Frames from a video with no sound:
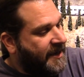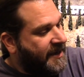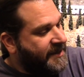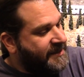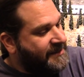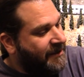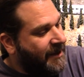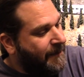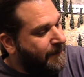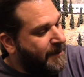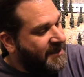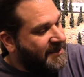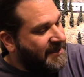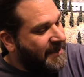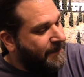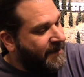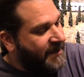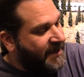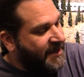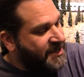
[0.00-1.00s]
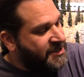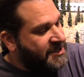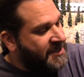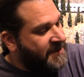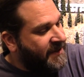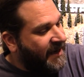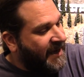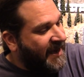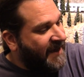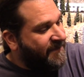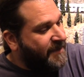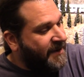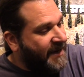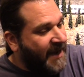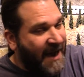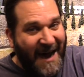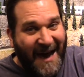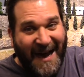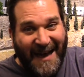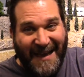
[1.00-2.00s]
And so I picked up an engine that I've been
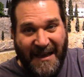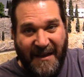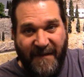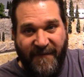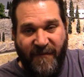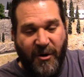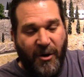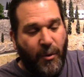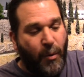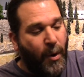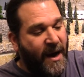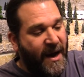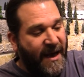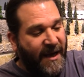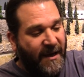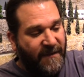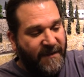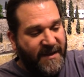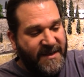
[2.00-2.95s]
eyeing for a while.